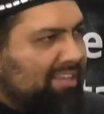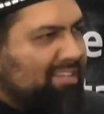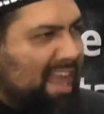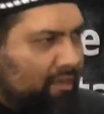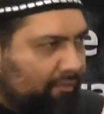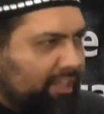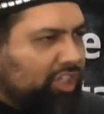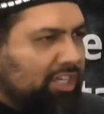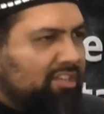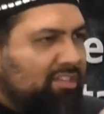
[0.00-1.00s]
is now
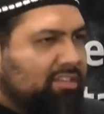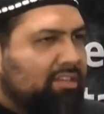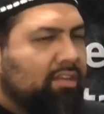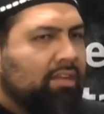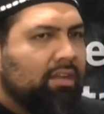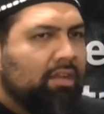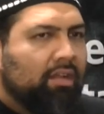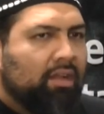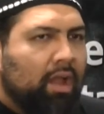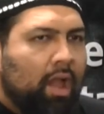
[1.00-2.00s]
vicious.
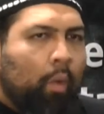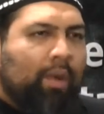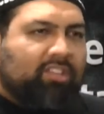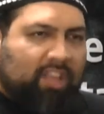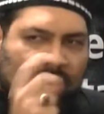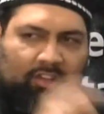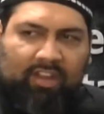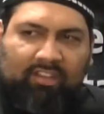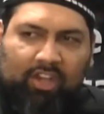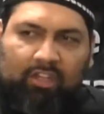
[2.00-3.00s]
What's
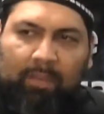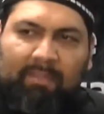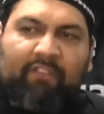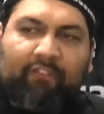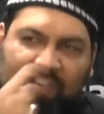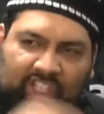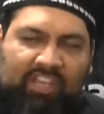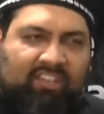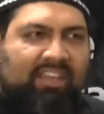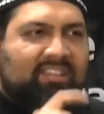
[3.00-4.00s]
considered to be
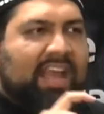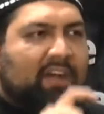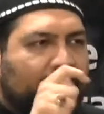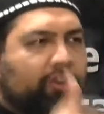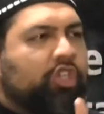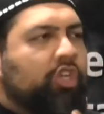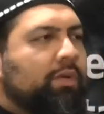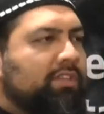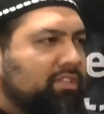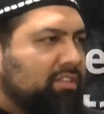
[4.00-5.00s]
vicious is now
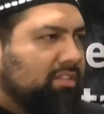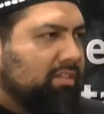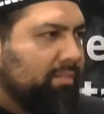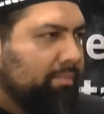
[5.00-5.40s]
virtuous.